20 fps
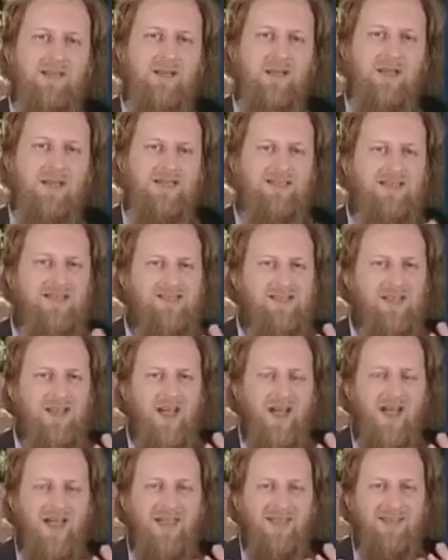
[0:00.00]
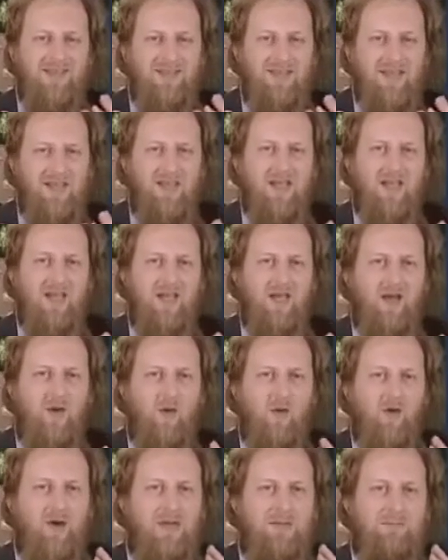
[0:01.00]
it is an idea,
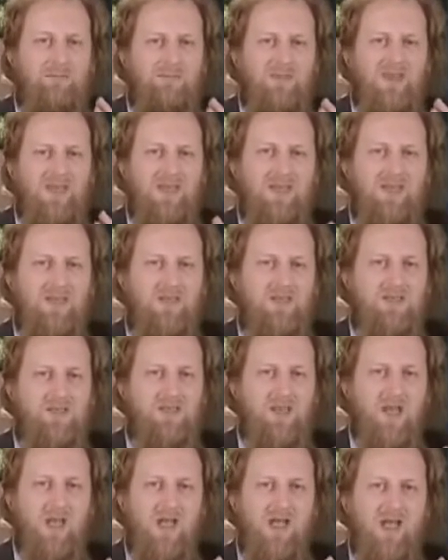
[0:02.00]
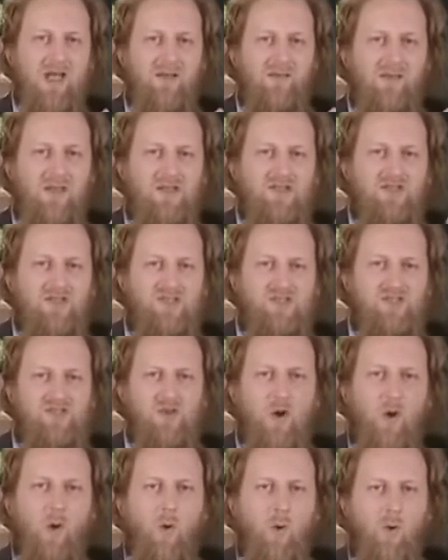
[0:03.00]
or it means that
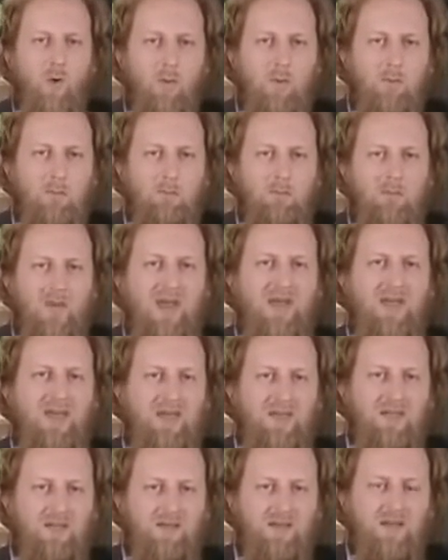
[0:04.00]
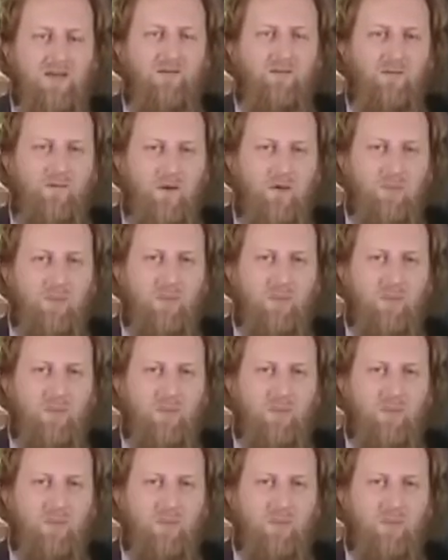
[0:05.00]
so many different